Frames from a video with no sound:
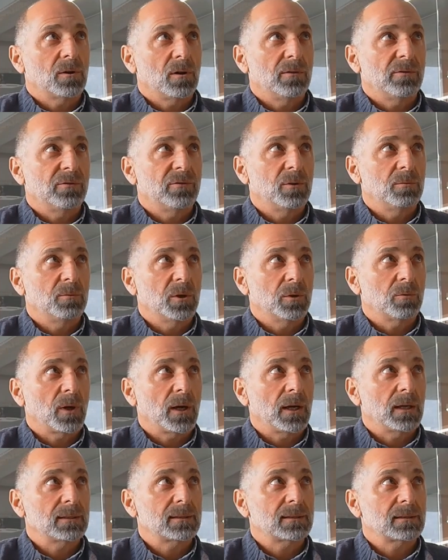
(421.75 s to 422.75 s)
of human
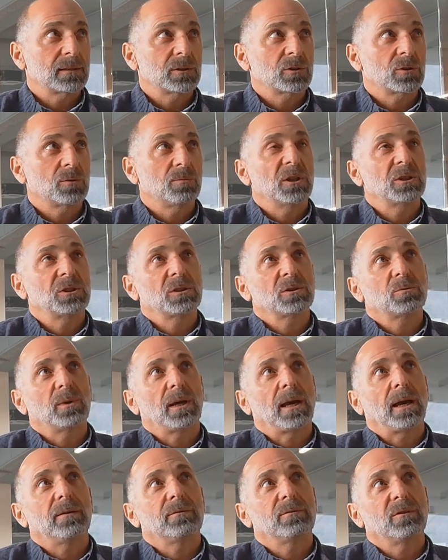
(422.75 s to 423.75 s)
rights so much as we
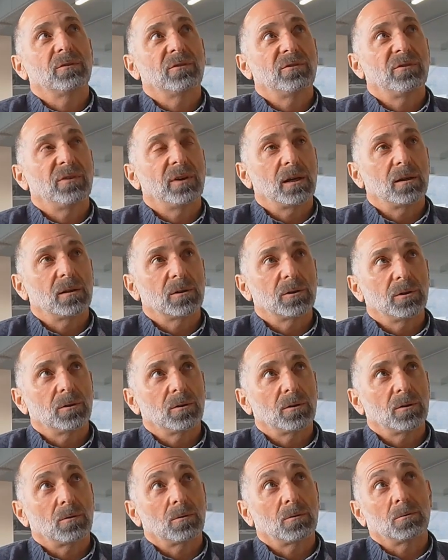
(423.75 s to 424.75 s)
have the
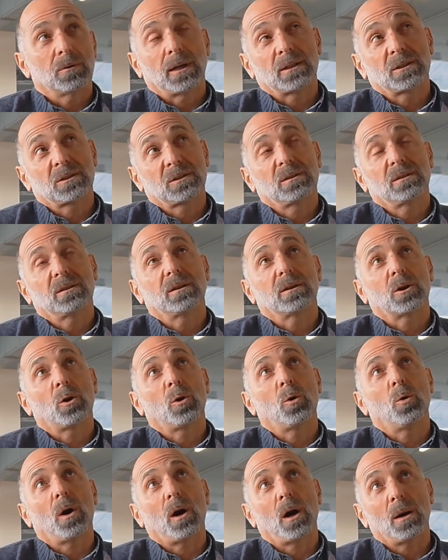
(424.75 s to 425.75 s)
failure, or actually the
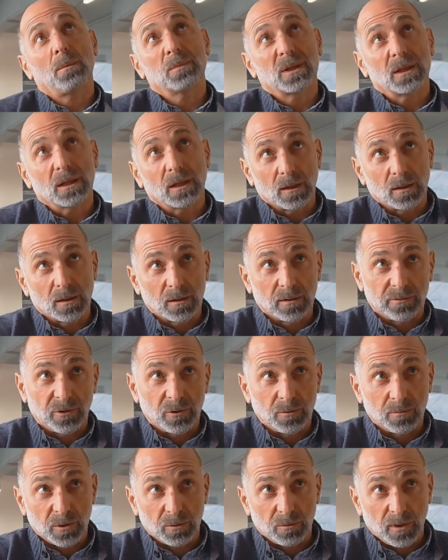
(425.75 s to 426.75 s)
co-opting of
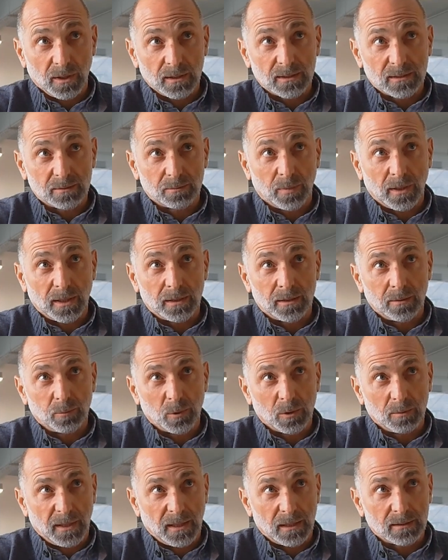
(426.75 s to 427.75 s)
human rights by
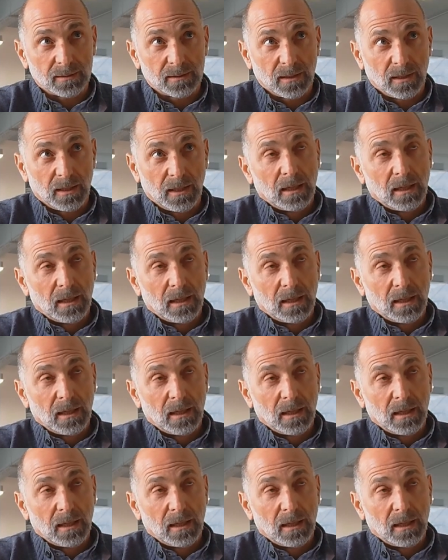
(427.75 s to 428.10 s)
diplomats.